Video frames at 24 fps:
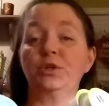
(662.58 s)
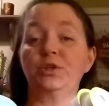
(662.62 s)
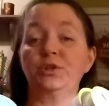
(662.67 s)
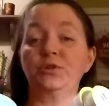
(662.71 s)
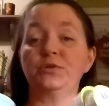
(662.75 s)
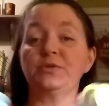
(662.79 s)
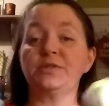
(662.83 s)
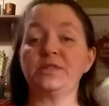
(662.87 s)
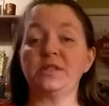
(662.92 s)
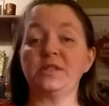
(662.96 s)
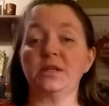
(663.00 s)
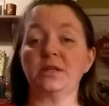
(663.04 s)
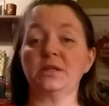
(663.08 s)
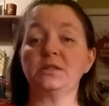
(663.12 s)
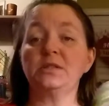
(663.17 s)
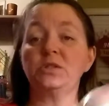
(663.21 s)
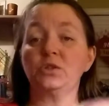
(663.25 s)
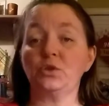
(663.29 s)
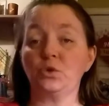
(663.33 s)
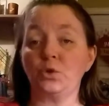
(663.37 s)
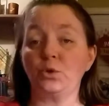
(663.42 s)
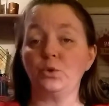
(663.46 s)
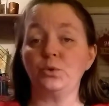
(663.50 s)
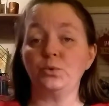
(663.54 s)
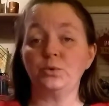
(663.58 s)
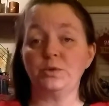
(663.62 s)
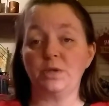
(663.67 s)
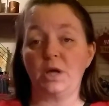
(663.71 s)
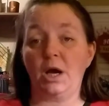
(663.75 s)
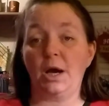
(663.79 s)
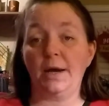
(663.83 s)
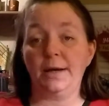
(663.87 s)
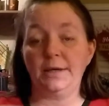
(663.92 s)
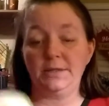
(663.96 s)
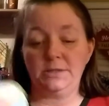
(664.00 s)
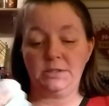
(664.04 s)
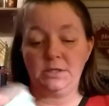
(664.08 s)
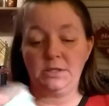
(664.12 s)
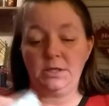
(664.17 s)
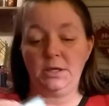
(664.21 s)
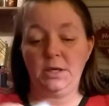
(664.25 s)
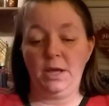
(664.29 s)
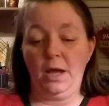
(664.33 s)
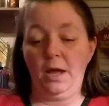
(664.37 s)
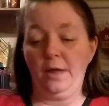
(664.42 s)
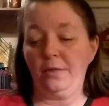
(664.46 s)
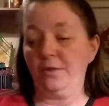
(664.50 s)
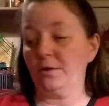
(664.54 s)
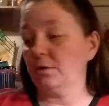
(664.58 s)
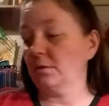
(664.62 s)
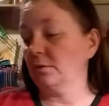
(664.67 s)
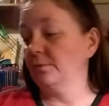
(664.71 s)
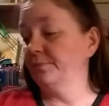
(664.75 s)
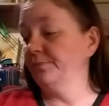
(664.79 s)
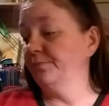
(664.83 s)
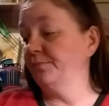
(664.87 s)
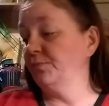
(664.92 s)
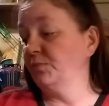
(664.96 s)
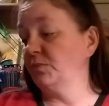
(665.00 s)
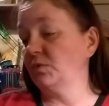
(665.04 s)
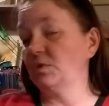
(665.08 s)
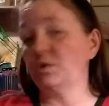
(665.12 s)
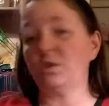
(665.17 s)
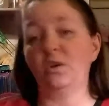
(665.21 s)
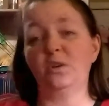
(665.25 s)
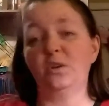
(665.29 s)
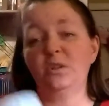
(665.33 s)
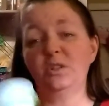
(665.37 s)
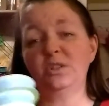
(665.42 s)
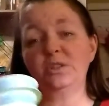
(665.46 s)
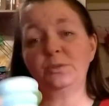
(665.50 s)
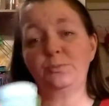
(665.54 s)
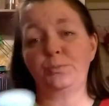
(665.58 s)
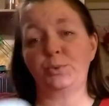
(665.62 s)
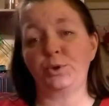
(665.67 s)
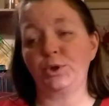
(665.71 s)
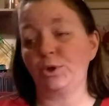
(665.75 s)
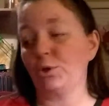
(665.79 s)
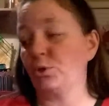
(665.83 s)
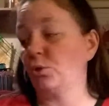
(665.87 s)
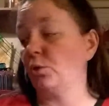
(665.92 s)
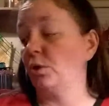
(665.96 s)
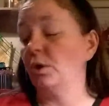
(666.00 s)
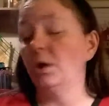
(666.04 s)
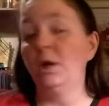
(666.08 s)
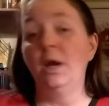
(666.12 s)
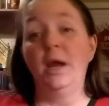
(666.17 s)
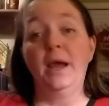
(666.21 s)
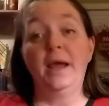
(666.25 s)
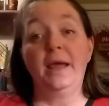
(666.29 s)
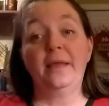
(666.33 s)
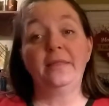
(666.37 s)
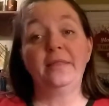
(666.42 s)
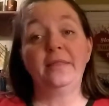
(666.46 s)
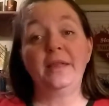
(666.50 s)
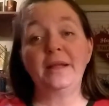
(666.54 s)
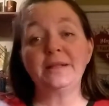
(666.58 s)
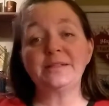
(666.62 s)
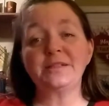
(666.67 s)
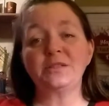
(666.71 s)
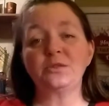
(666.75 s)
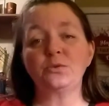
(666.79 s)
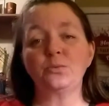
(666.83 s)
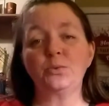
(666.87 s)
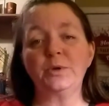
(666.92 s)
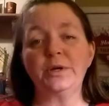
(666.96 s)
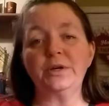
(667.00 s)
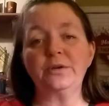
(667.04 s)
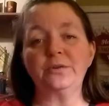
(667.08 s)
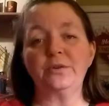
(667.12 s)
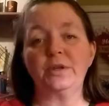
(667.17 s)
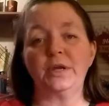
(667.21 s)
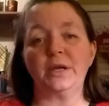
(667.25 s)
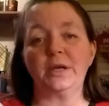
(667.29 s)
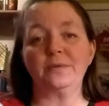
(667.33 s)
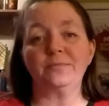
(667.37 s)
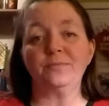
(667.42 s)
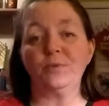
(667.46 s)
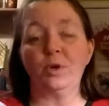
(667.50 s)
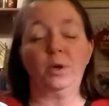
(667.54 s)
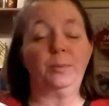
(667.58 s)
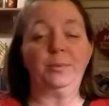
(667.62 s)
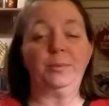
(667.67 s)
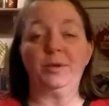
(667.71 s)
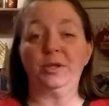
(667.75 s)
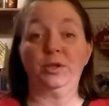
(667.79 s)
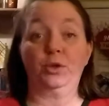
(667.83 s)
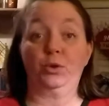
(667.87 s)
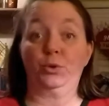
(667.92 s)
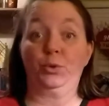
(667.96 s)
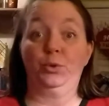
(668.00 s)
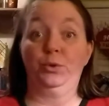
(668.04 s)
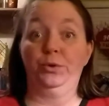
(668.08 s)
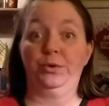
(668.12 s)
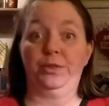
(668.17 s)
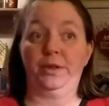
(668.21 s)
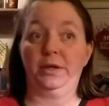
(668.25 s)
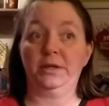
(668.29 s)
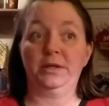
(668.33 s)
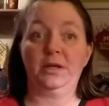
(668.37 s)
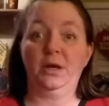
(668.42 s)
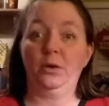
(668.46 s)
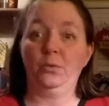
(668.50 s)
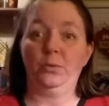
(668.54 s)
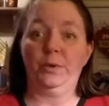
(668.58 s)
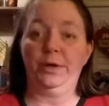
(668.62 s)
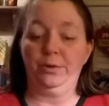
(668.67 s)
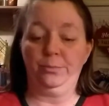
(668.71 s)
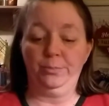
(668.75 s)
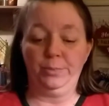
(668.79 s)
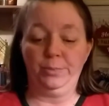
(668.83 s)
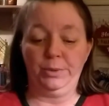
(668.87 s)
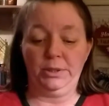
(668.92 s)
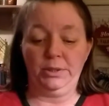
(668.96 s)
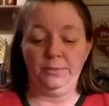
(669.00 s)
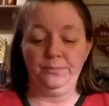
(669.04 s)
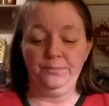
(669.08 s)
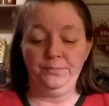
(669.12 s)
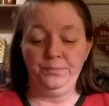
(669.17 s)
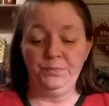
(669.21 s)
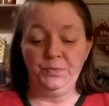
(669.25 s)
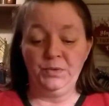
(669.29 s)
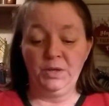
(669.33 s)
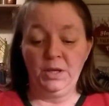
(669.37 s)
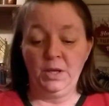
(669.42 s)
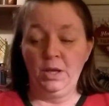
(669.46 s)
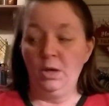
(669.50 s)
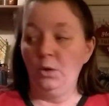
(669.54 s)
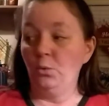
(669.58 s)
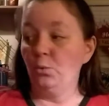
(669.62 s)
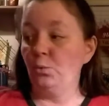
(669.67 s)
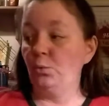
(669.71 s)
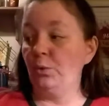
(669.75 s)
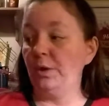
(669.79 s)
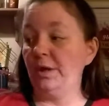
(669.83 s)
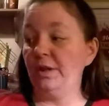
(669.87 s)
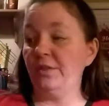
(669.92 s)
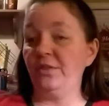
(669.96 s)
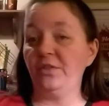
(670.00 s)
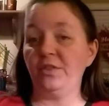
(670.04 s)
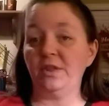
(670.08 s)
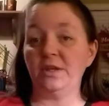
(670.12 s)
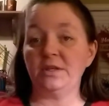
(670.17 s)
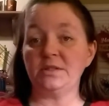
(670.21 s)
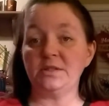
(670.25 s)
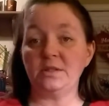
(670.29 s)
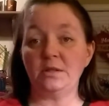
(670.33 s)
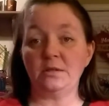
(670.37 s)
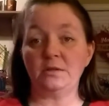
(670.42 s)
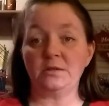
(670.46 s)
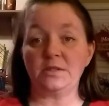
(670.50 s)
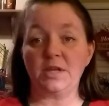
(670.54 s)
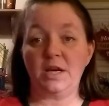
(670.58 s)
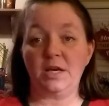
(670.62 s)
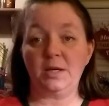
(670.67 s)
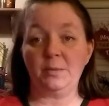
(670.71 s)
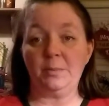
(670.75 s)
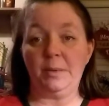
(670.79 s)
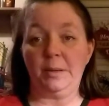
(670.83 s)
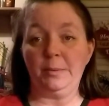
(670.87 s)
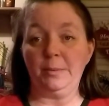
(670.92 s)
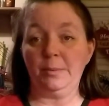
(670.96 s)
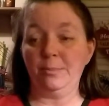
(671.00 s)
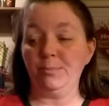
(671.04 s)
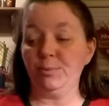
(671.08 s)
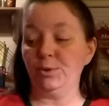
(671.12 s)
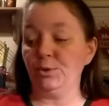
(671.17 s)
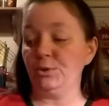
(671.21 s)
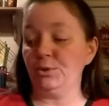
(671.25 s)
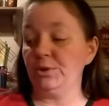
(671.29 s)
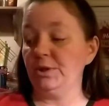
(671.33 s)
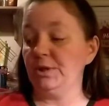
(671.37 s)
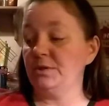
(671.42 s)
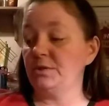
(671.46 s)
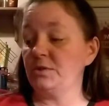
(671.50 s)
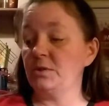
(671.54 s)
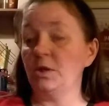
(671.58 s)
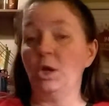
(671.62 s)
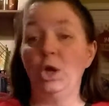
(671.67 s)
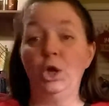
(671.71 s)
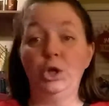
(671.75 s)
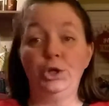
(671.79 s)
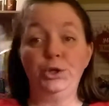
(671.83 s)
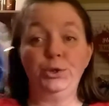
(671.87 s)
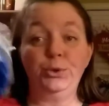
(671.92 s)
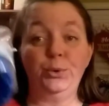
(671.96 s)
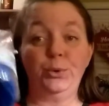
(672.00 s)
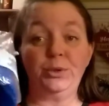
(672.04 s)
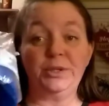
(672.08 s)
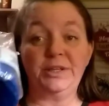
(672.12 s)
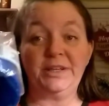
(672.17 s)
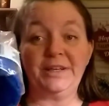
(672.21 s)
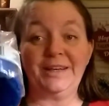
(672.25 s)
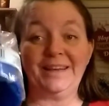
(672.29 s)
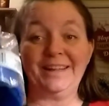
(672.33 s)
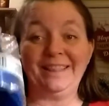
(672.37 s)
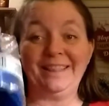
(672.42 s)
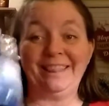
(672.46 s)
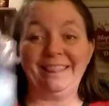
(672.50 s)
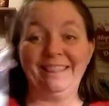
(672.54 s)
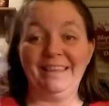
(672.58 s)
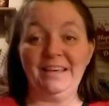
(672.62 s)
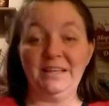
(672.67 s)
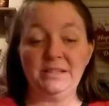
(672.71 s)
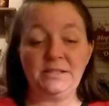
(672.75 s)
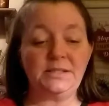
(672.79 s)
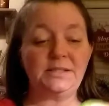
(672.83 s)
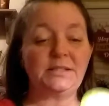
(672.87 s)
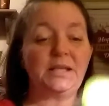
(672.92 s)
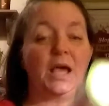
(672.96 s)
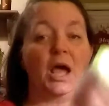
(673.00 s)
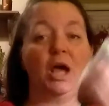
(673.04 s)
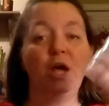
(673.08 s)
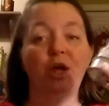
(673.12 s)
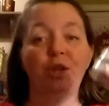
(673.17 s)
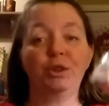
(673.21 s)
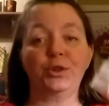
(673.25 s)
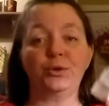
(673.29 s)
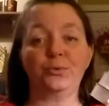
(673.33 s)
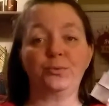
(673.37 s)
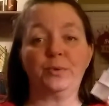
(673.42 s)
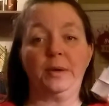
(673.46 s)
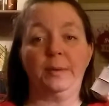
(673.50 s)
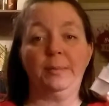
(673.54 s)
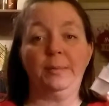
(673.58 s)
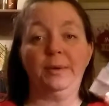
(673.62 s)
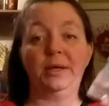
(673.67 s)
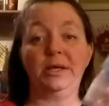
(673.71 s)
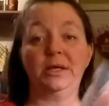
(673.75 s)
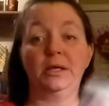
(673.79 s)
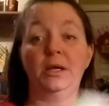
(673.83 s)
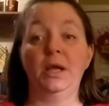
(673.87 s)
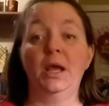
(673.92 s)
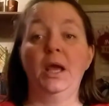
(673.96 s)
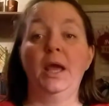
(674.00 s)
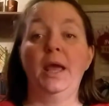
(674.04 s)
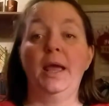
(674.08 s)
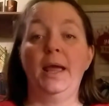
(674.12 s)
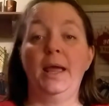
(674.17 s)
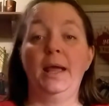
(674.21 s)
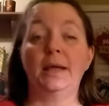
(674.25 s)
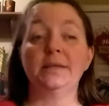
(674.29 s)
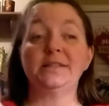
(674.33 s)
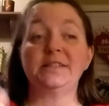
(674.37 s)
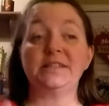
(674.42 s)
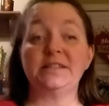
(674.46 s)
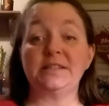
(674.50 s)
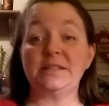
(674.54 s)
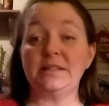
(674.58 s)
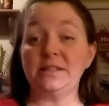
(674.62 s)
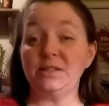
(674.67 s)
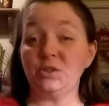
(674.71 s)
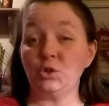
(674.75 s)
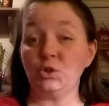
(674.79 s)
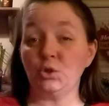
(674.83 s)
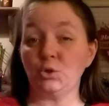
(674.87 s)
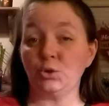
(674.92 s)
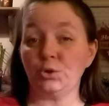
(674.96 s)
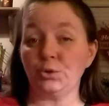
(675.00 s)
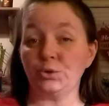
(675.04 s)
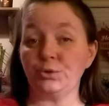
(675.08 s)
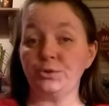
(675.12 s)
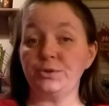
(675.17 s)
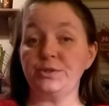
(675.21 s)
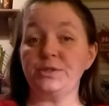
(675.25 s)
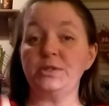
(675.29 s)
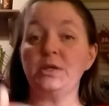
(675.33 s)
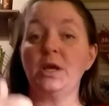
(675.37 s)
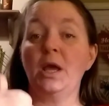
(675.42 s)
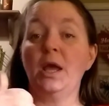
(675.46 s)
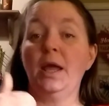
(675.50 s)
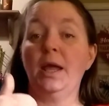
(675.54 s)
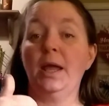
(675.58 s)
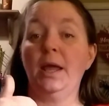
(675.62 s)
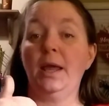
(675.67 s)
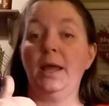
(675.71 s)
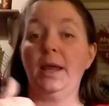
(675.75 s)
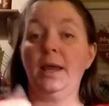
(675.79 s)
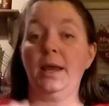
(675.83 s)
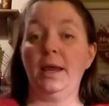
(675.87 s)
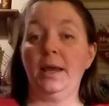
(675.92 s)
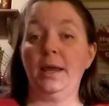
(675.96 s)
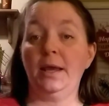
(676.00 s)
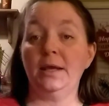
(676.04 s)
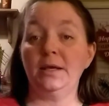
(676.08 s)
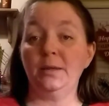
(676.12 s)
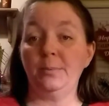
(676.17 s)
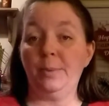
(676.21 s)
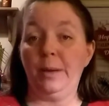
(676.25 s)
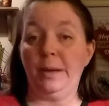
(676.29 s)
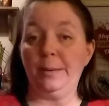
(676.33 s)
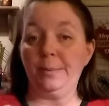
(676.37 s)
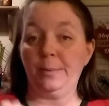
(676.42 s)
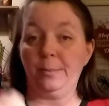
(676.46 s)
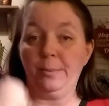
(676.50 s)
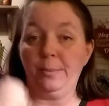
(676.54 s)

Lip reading: to use this to tie it together. So it looks pretty cool. And that's the weird thing. I mean, the cool thing, not weird, but with these little tiny baby booties, you only need this, the ribbon, scissors, and a paper